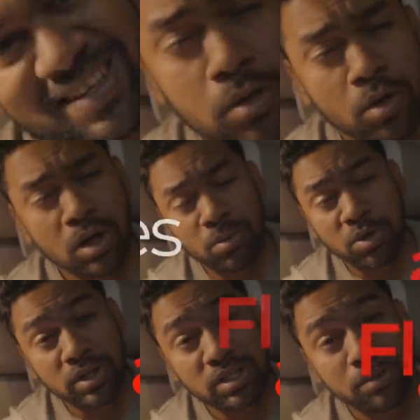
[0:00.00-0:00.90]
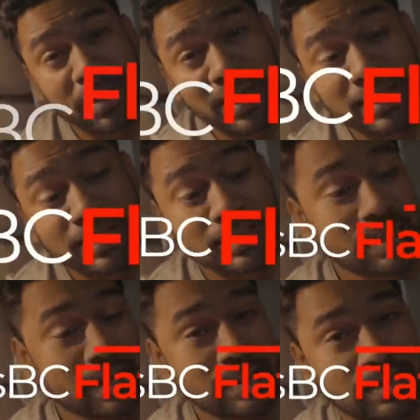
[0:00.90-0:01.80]
Now talking about the space,
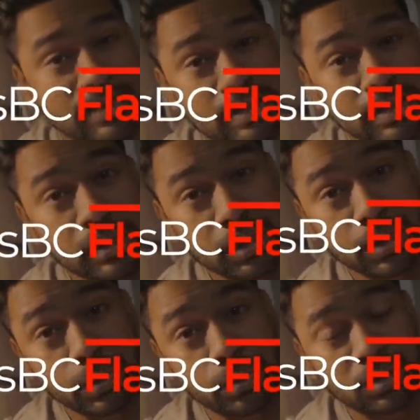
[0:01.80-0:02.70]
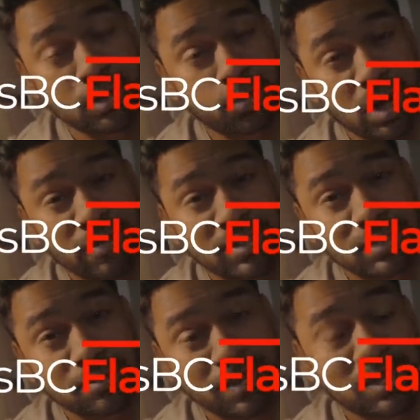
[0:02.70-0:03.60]
it's huge. The private
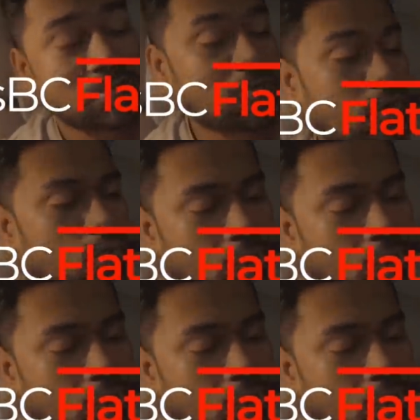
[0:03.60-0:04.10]
space for